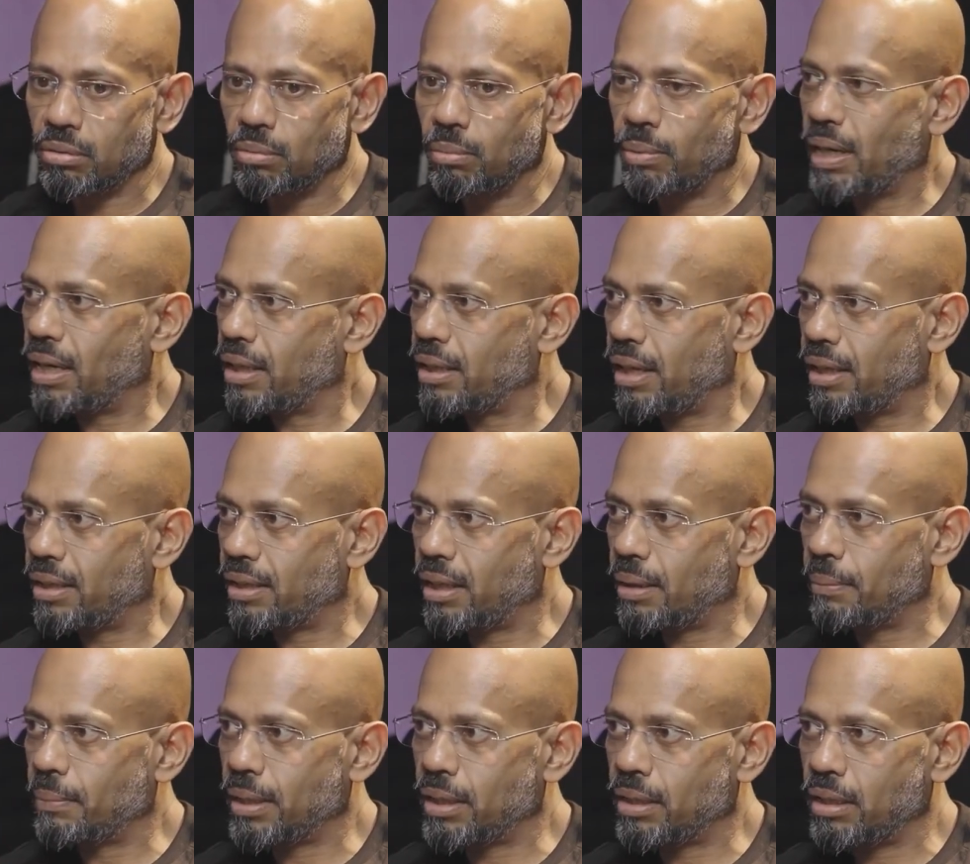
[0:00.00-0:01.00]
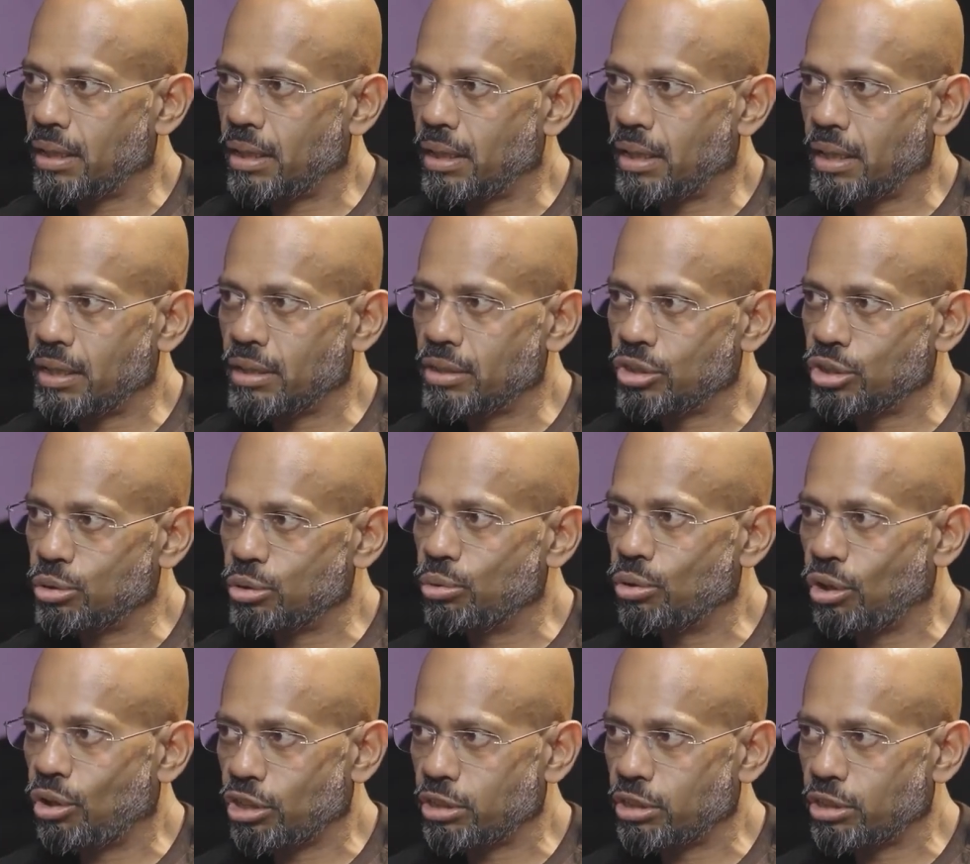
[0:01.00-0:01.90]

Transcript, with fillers: well at that time, and I soon